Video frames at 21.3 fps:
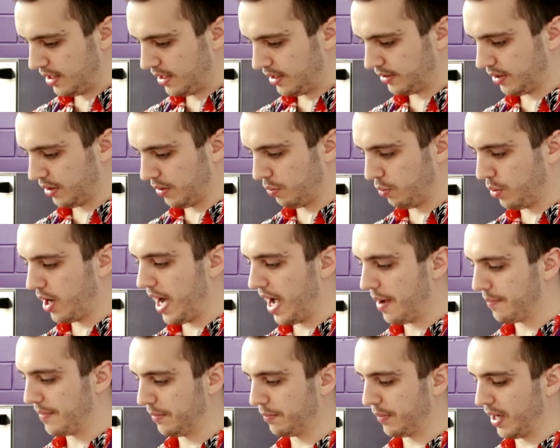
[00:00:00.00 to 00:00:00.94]
So what
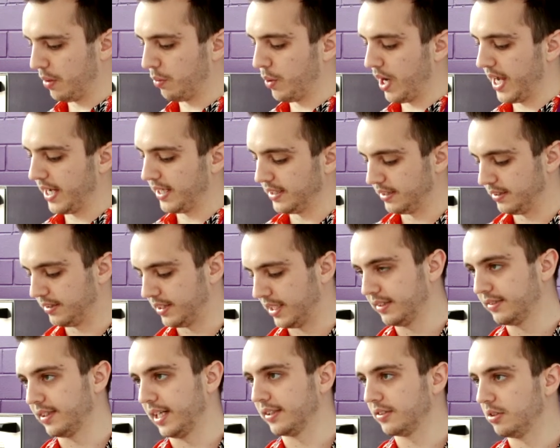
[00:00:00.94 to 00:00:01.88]
I mean by wet is
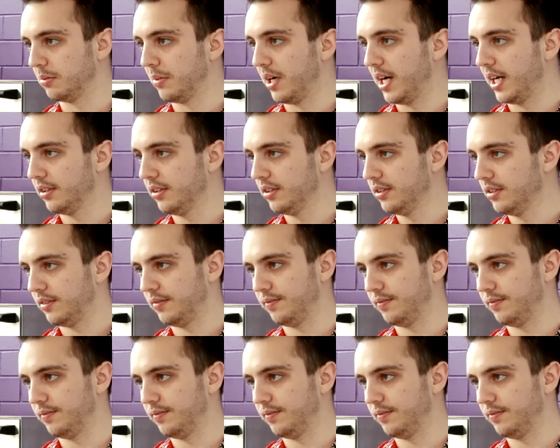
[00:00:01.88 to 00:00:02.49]
things like tomatoes